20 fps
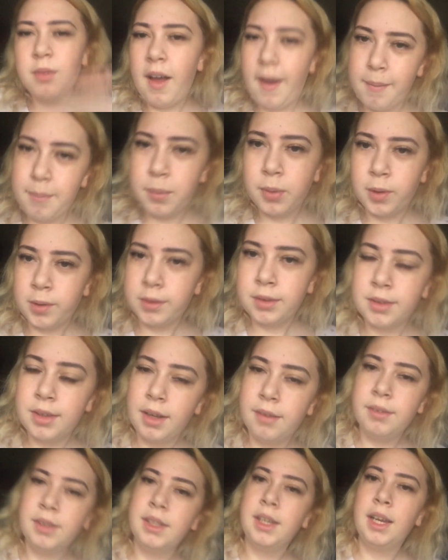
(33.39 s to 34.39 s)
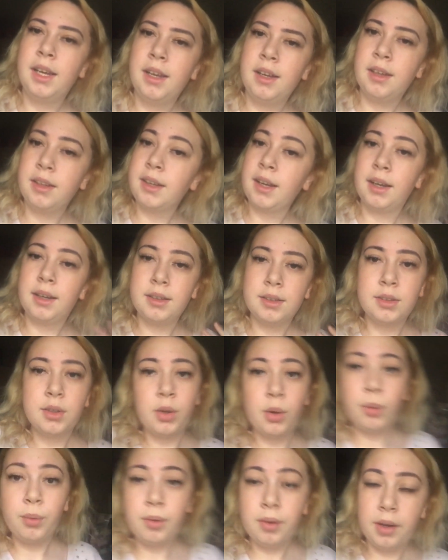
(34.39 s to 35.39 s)
I'm posting every day, guys,
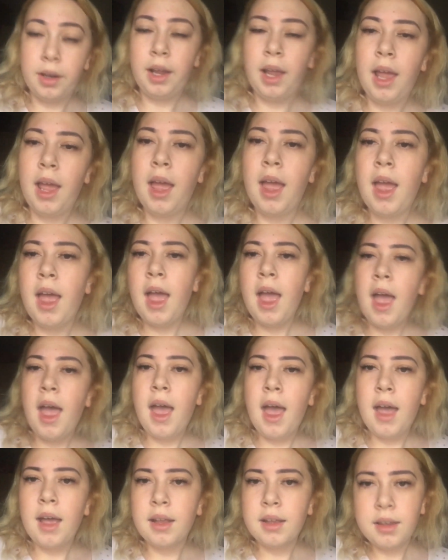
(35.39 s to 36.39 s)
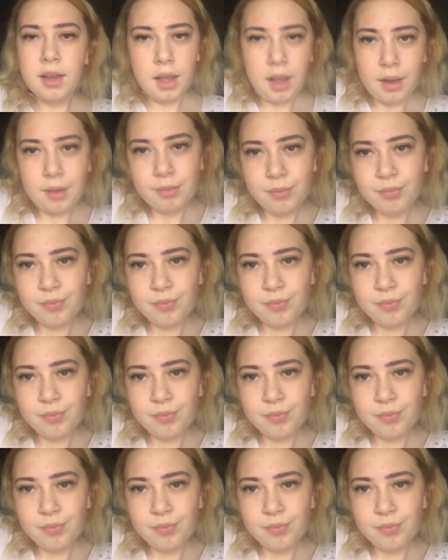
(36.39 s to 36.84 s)
don't worry. And yeah,